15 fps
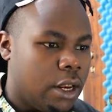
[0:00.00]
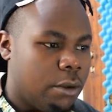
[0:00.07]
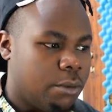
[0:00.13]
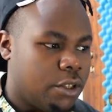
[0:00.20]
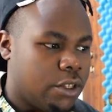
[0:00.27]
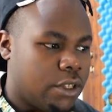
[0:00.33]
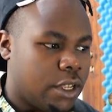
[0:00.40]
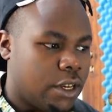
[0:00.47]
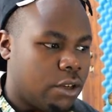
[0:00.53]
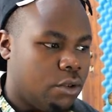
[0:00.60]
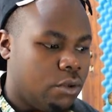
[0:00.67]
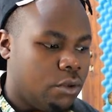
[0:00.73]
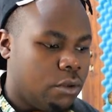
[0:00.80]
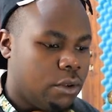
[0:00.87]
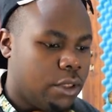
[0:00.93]
Let me just
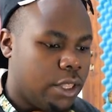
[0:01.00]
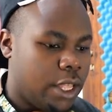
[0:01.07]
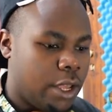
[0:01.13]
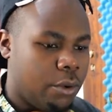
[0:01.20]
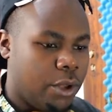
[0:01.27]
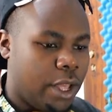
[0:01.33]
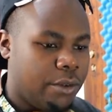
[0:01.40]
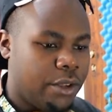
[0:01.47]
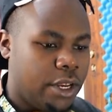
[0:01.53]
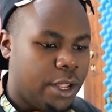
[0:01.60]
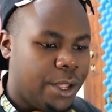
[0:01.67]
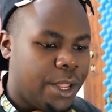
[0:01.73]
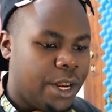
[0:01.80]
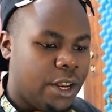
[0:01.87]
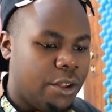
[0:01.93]
undo. There we have it.